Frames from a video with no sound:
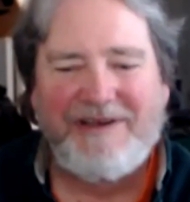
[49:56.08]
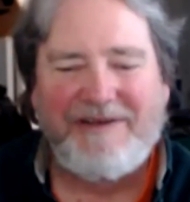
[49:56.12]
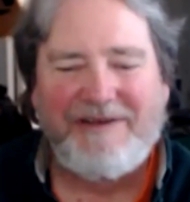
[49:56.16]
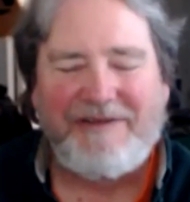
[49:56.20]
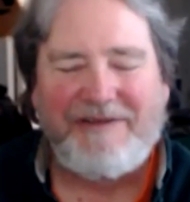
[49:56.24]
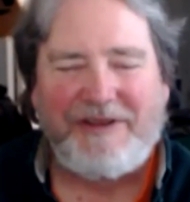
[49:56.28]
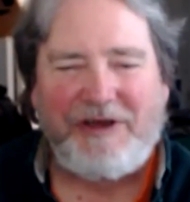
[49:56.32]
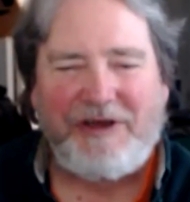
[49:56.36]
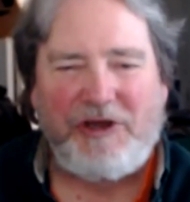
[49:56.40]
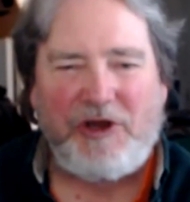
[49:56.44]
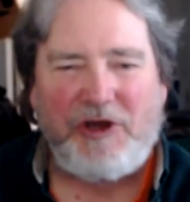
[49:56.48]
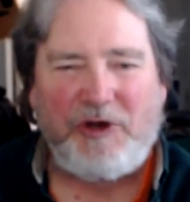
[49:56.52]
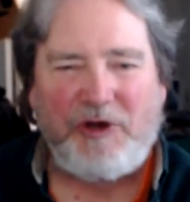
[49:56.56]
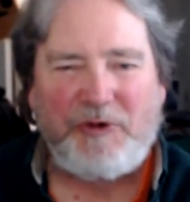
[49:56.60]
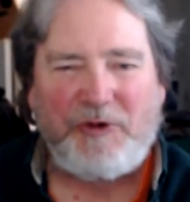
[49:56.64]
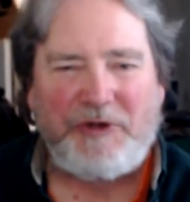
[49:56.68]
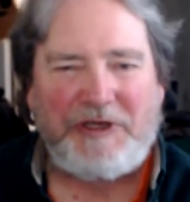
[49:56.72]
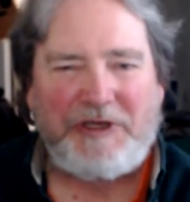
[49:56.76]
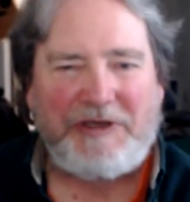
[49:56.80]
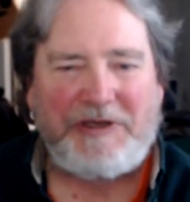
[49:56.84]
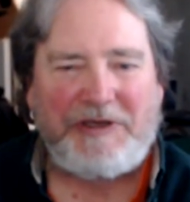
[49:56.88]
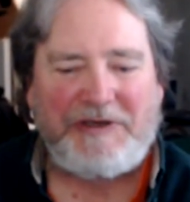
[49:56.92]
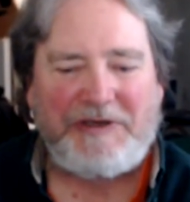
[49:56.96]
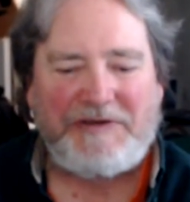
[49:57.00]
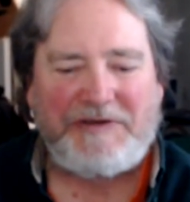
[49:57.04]
the
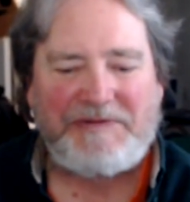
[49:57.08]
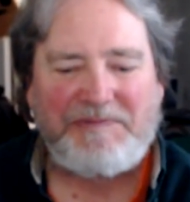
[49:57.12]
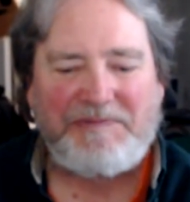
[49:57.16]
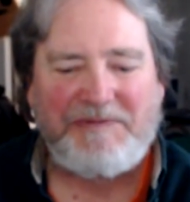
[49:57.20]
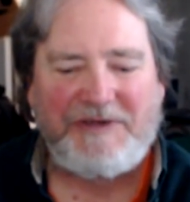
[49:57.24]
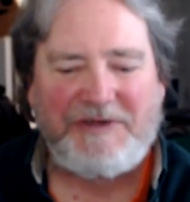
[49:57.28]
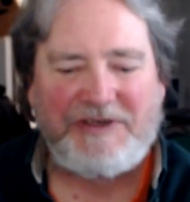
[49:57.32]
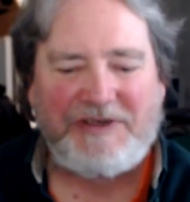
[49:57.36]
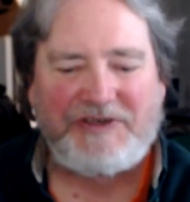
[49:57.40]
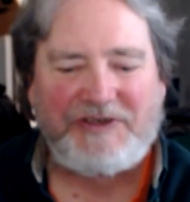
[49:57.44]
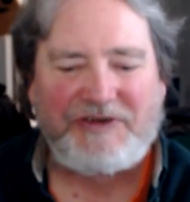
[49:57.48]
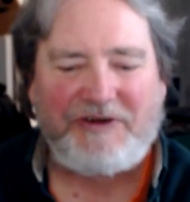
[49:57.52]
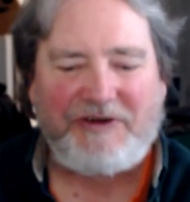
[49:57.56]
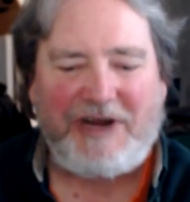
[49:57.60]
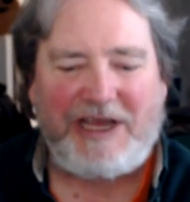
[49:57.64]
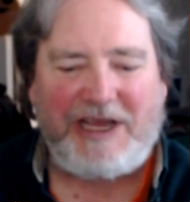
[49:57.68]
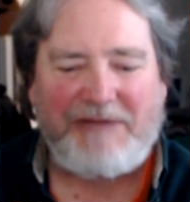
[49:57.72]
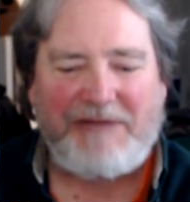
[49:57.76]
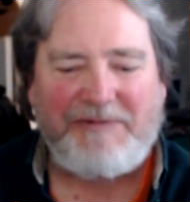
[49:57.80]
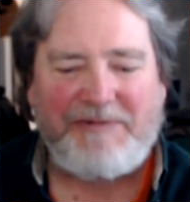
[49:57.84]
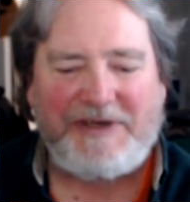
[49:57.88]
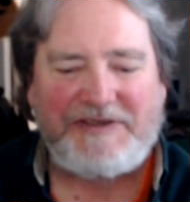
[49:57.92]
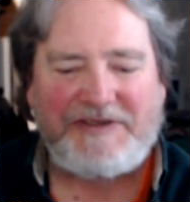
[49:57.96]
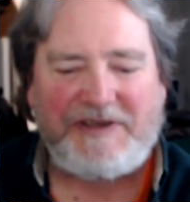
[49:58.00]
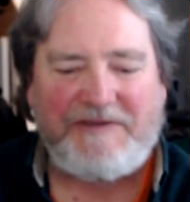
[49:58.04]
knowing is
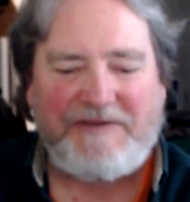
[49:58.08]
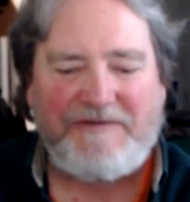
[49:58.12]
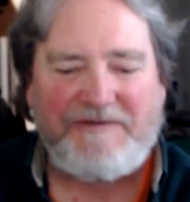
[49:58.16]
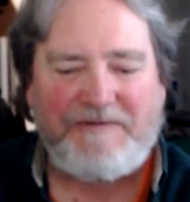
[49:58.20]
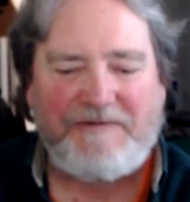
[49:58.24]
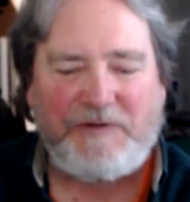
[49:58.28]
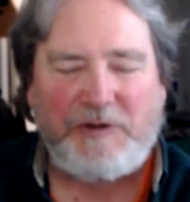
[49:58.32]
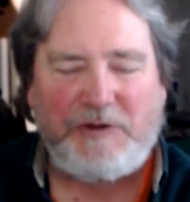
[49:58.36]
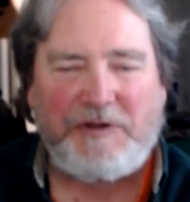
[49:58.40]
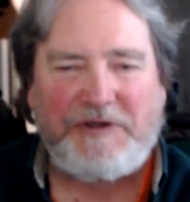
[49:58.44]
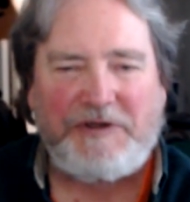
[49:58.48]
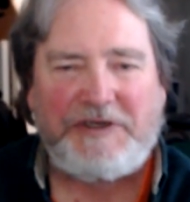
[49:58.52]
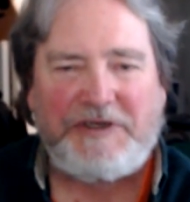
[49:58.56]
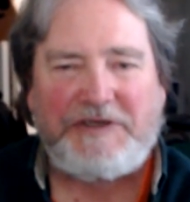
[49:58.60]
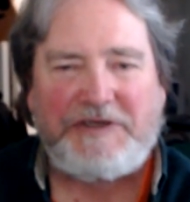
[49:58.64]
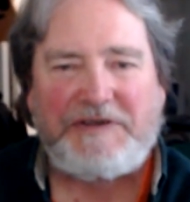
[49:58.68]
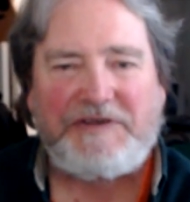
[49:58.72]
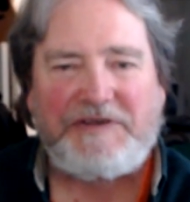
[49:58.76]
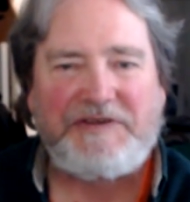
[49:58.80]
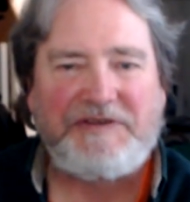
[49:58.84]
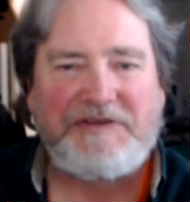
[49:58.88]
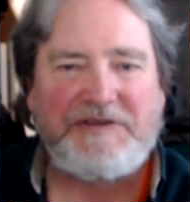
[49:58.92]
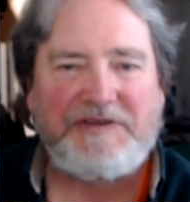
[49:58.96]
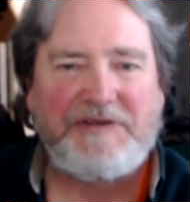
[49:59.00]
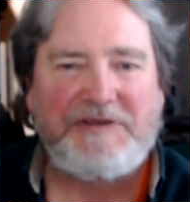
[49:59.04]
described as a
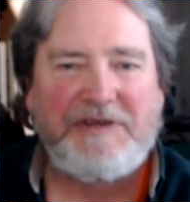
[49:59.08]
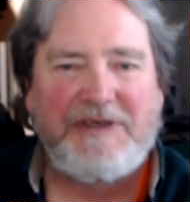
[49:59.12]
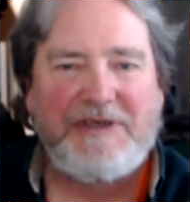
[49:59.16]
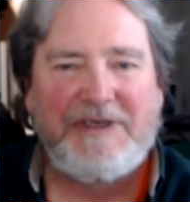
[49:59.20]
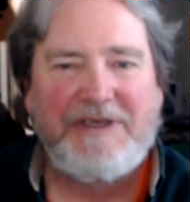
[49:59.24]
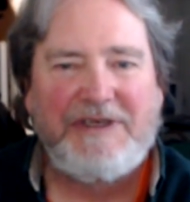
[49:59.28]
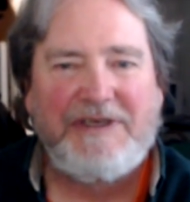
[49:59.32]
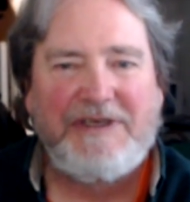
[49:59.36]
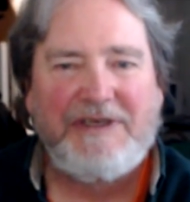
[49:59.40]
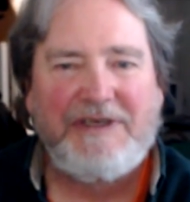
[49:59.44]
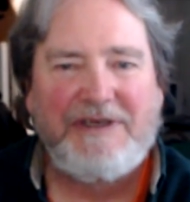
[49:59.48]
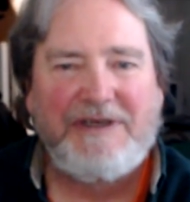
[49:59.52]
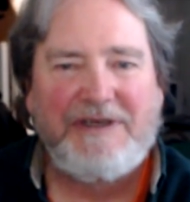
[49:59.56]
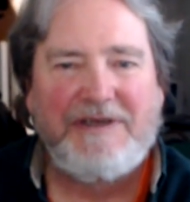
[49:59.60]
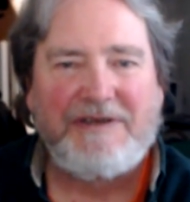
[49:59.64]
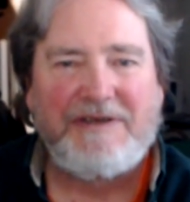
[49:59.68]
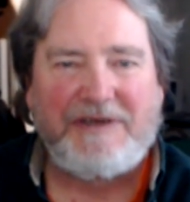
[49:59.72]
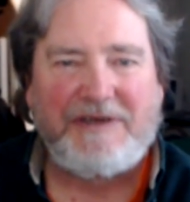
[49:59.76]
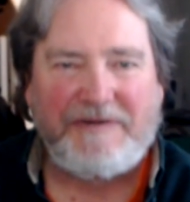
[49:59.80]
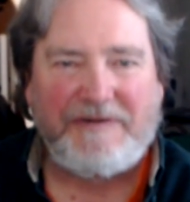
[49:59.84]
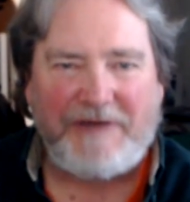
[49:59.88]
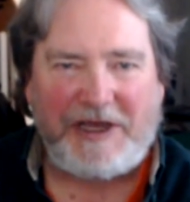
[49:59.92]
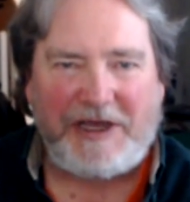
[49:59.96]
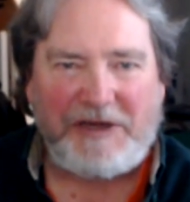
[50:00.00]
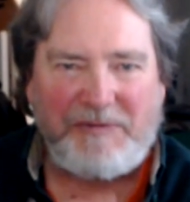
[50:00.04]
fullness.
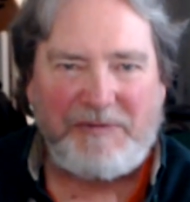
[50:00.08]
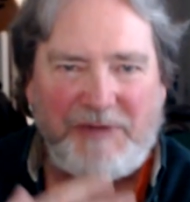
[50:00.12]
Divine